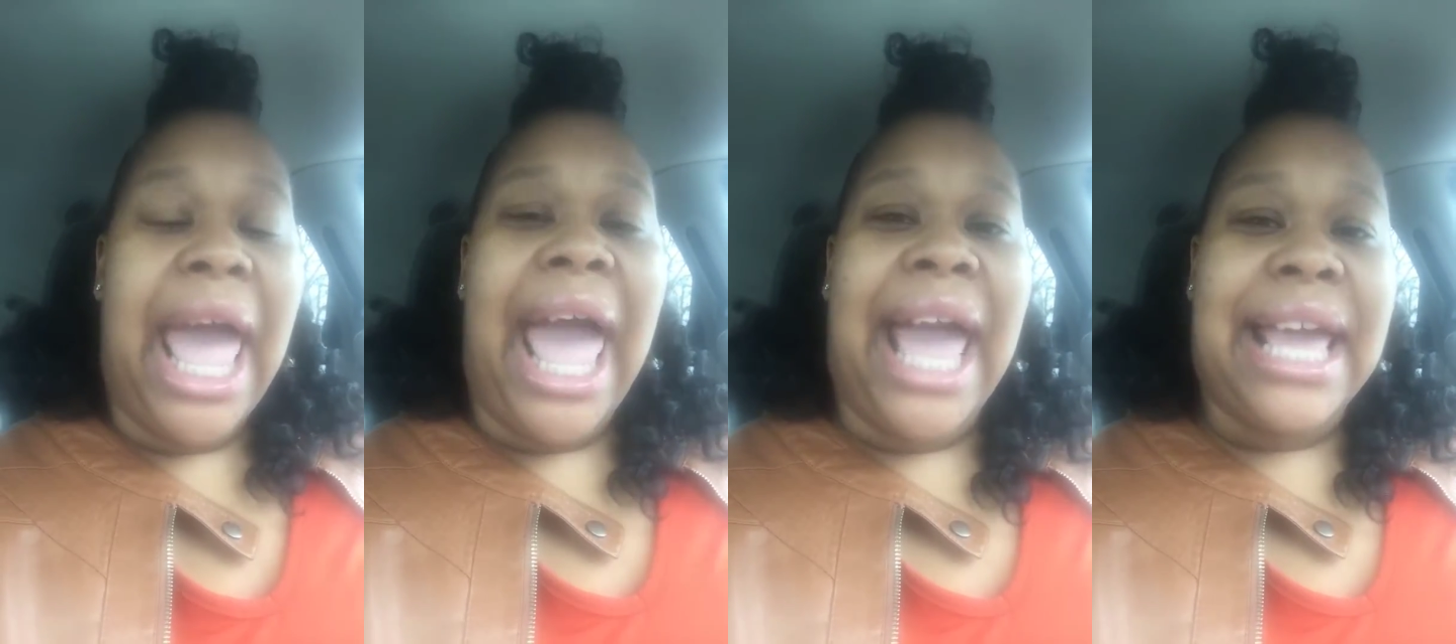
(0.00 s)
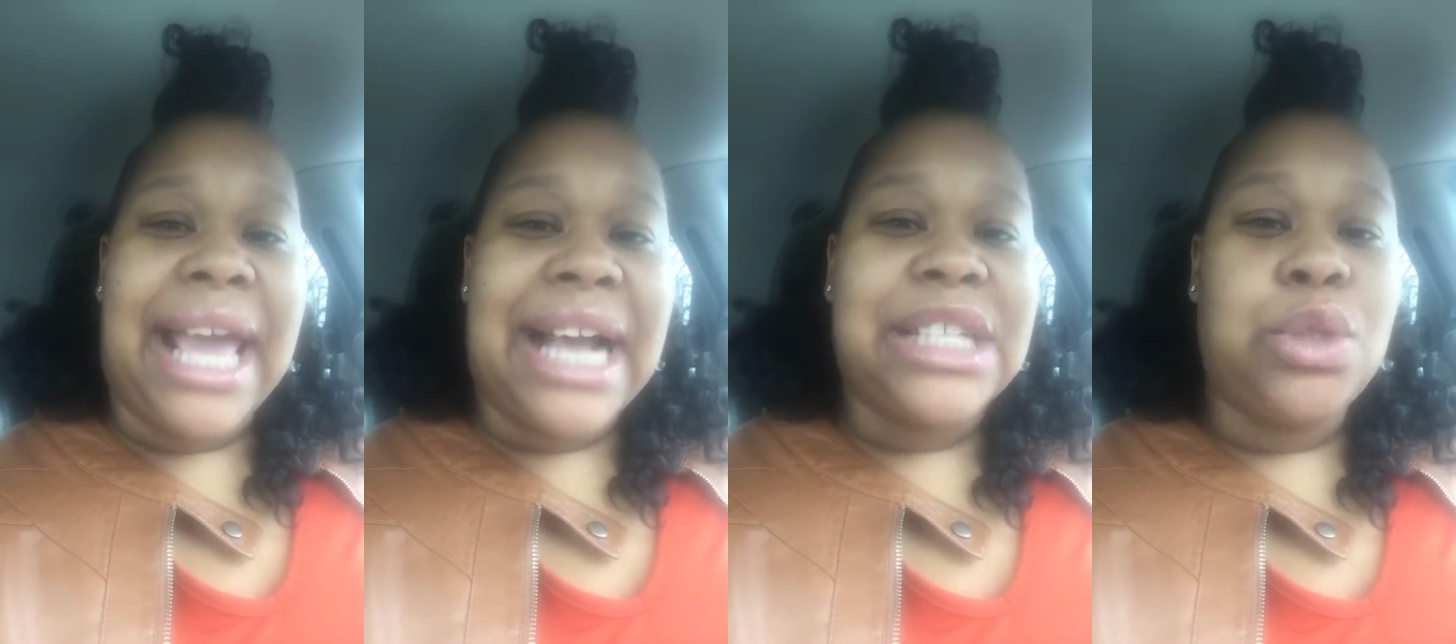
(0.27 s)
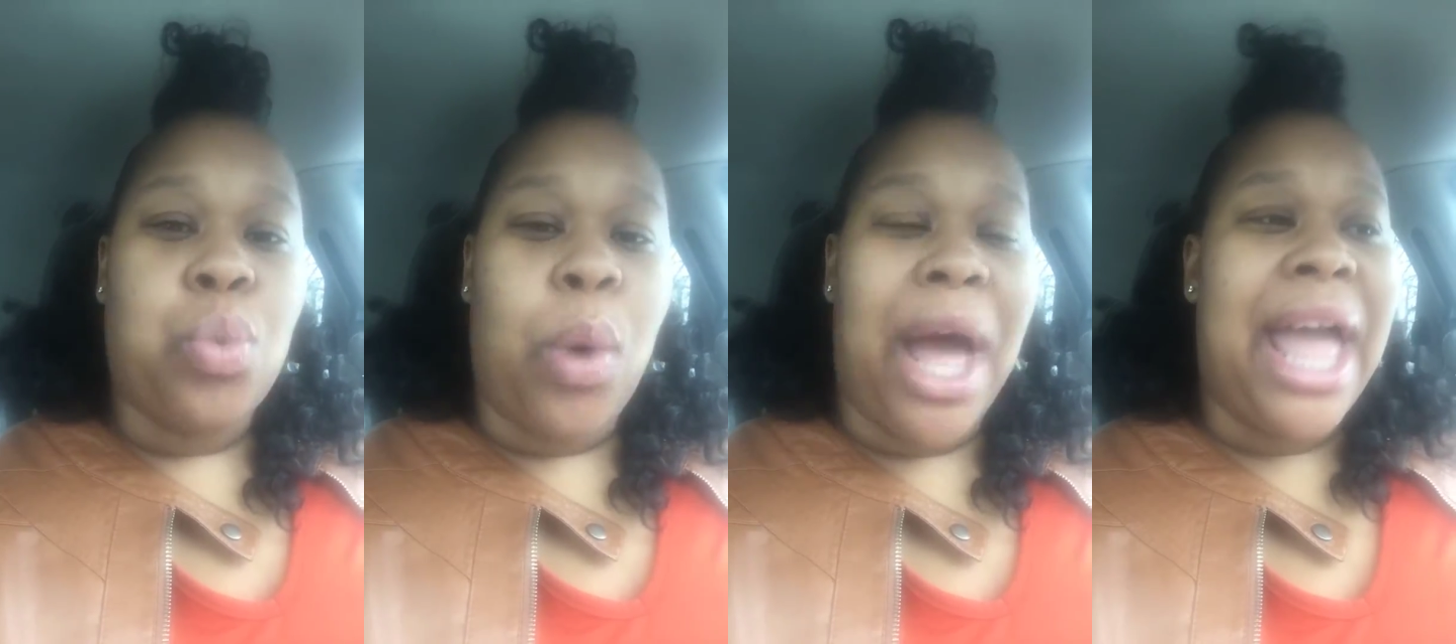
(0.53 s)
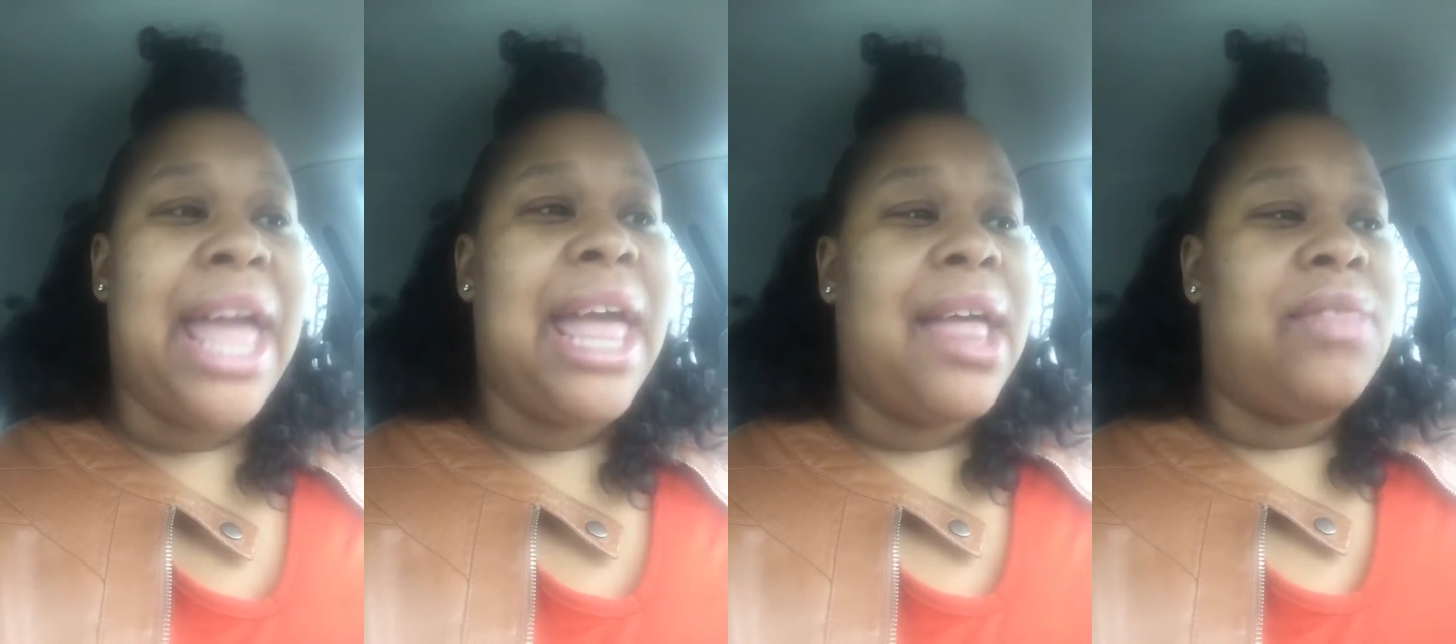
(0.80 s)
And guess
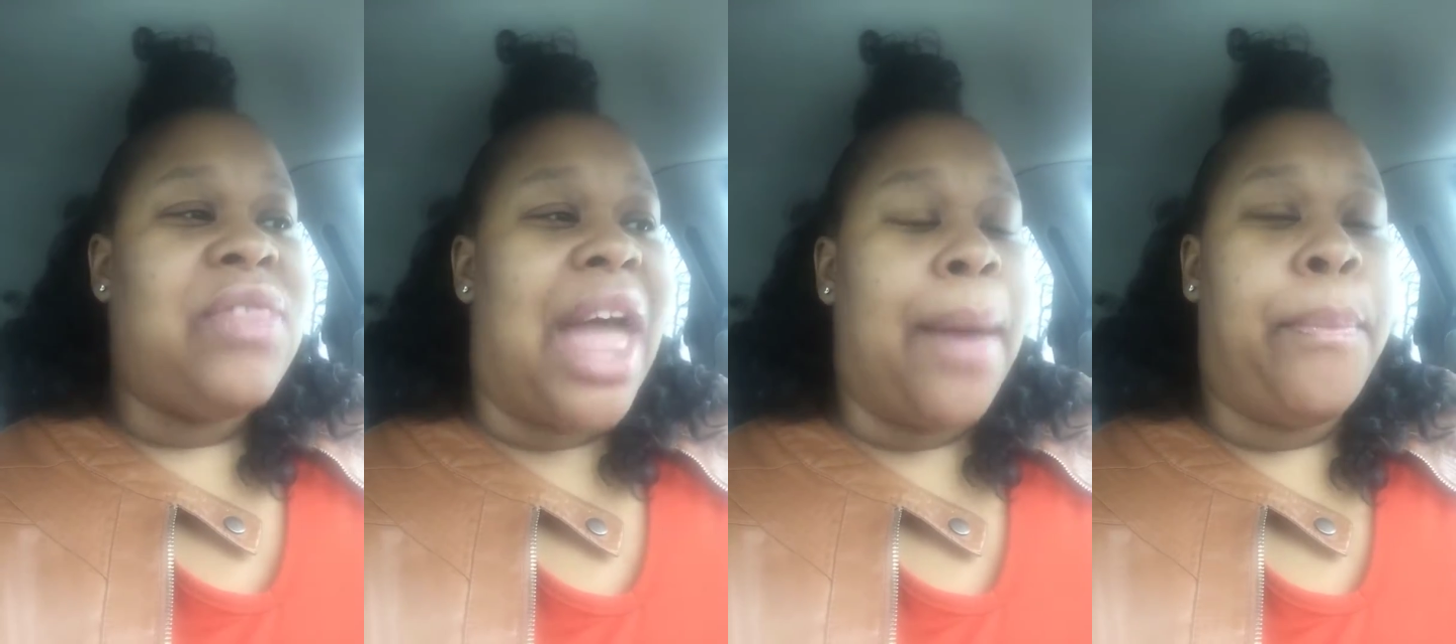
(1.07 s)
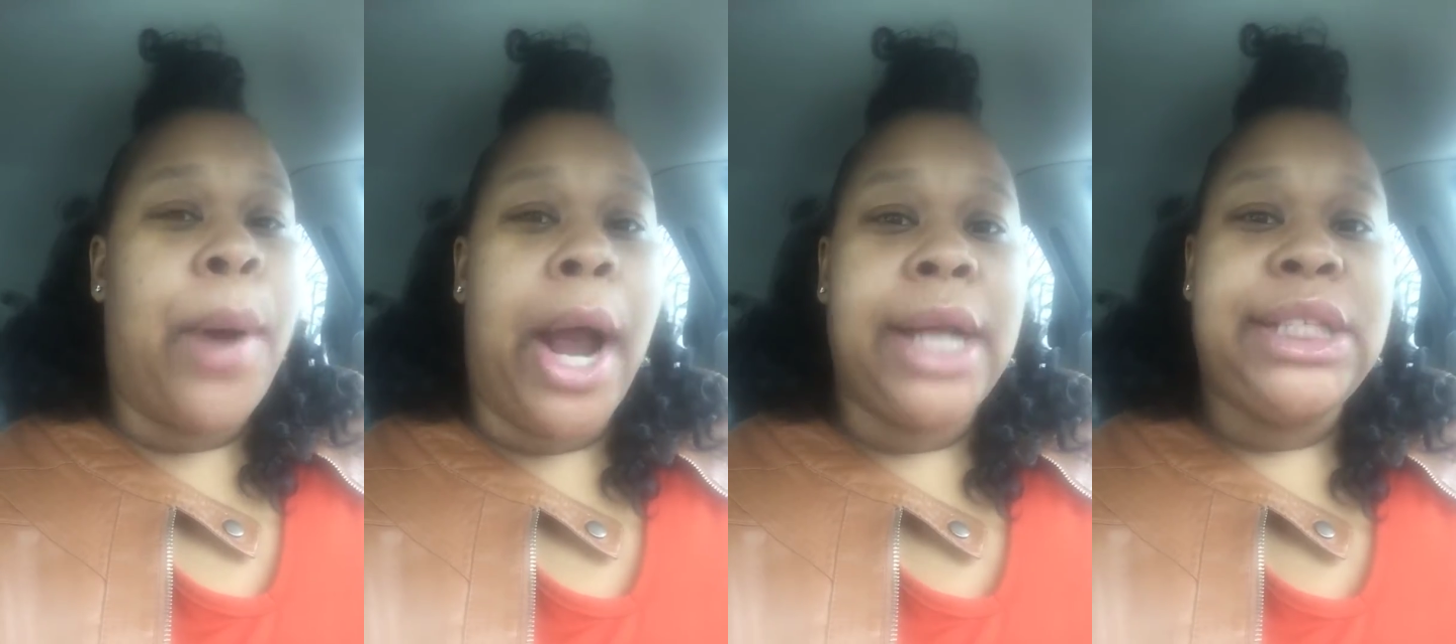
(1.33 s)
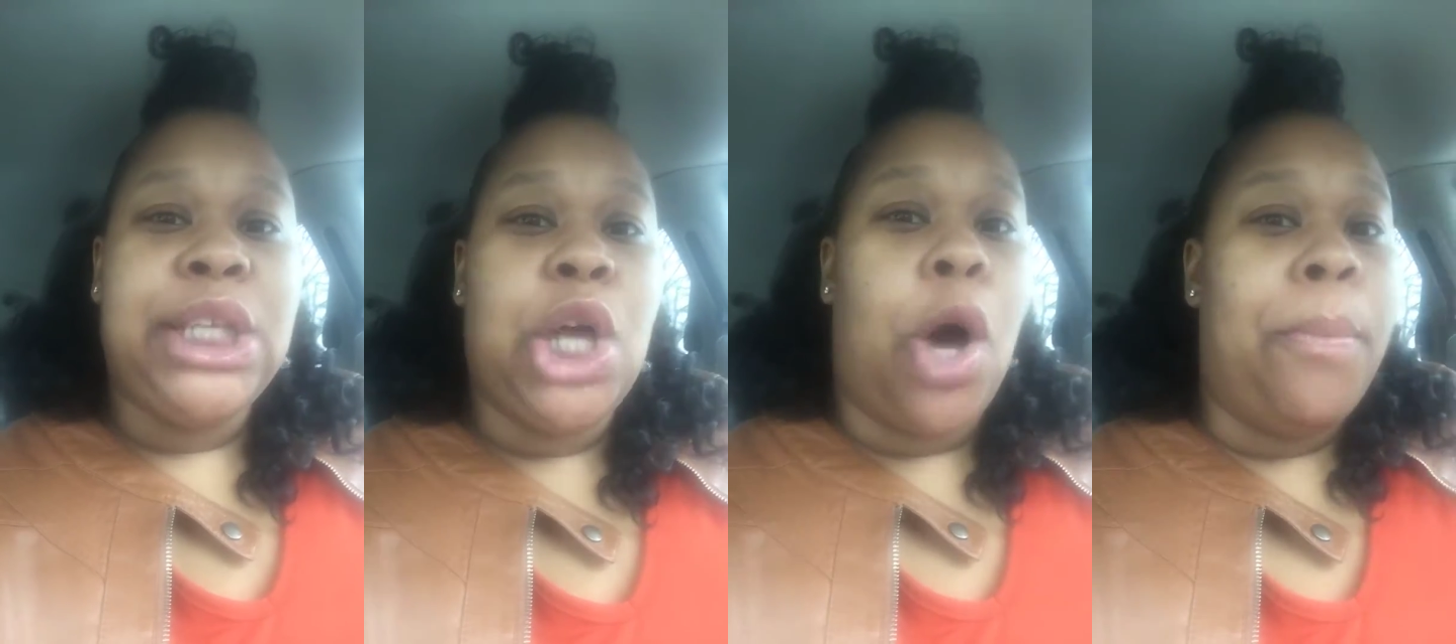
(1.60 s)
what? That person